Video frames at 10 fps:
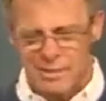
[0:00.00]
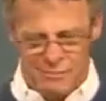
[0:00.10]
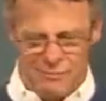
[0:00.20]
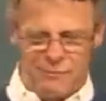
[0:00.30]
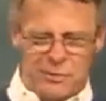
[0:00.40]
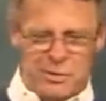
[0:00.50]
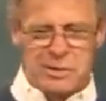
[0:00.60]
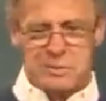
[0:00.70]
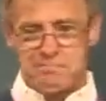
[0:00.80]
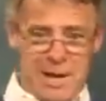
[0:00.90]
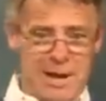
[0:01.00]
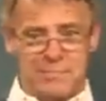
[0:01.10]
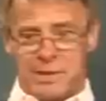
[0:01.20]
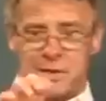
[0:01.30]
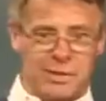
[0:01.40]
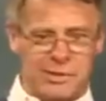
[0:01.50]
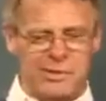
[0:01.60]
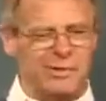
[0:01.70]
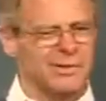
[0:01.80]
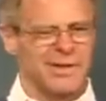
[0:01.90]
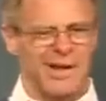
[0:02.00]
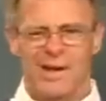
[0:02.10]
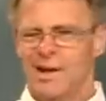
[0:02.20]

A First Baptist Church,